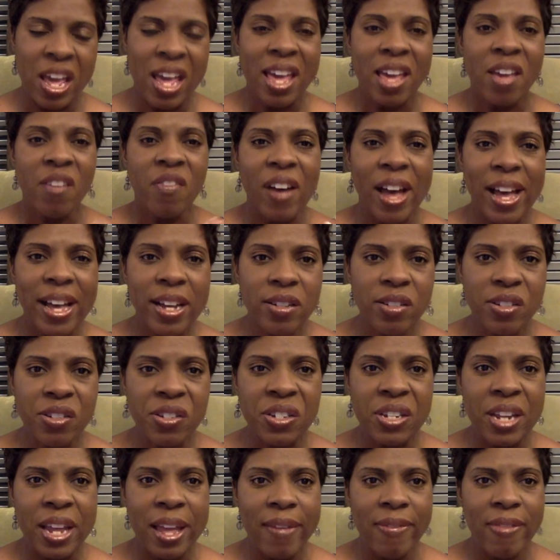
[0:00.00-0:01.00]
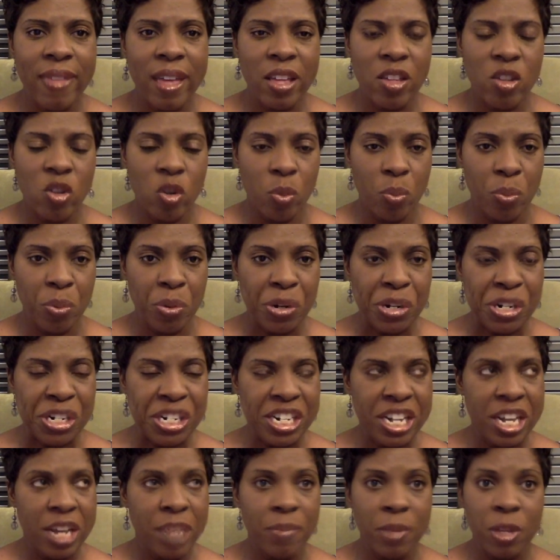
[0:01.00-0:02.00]
If I understand that you
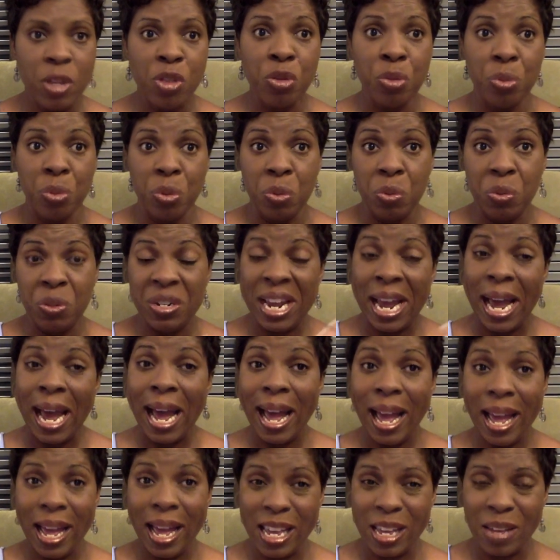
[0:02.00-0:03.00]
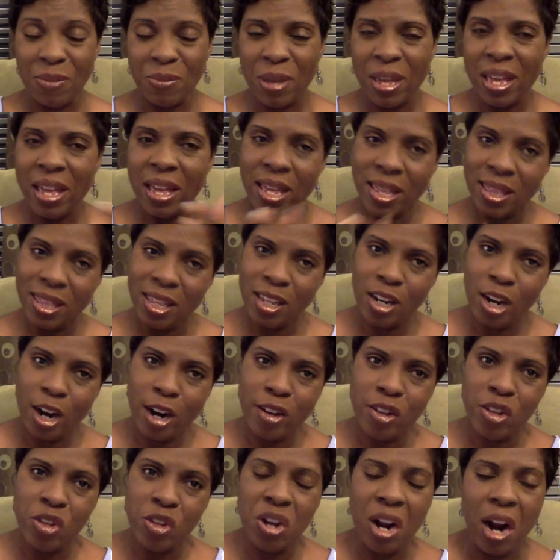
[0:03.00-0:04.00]
appreciate me through time, then are
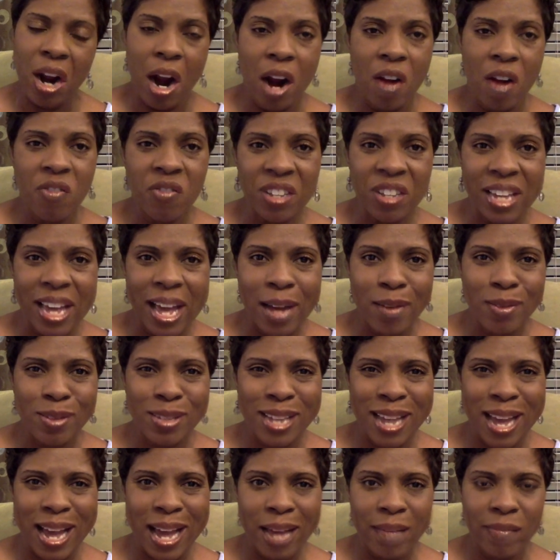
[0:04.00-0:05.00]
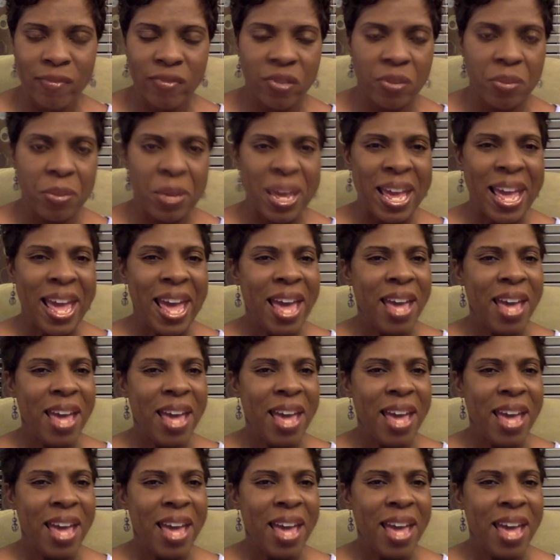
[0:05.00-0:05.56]
you carving out time for me?